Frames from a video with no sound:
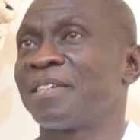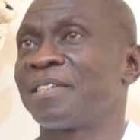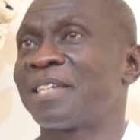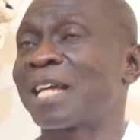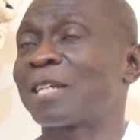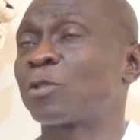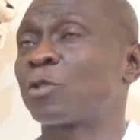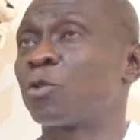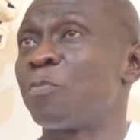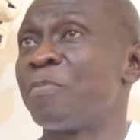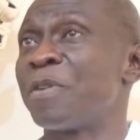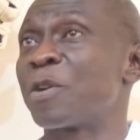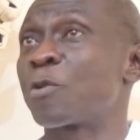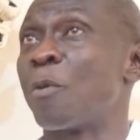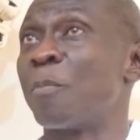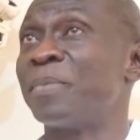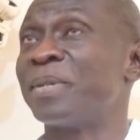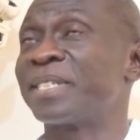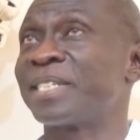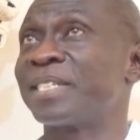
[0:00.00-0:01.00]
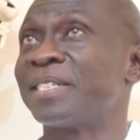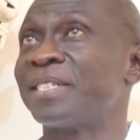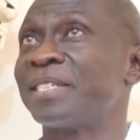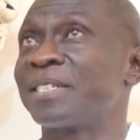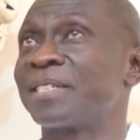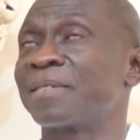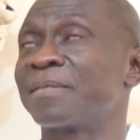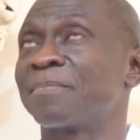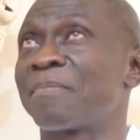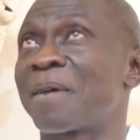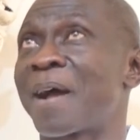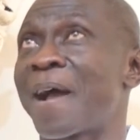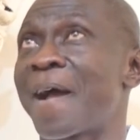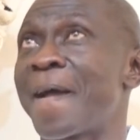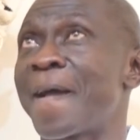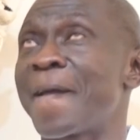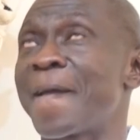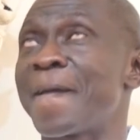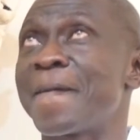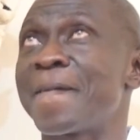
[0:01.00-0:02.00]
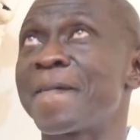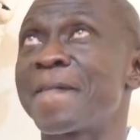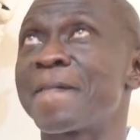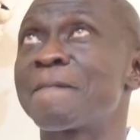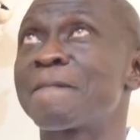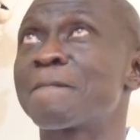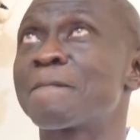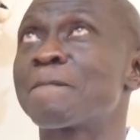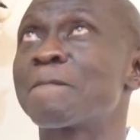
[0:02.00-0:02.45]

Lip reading: that should be commissioned by,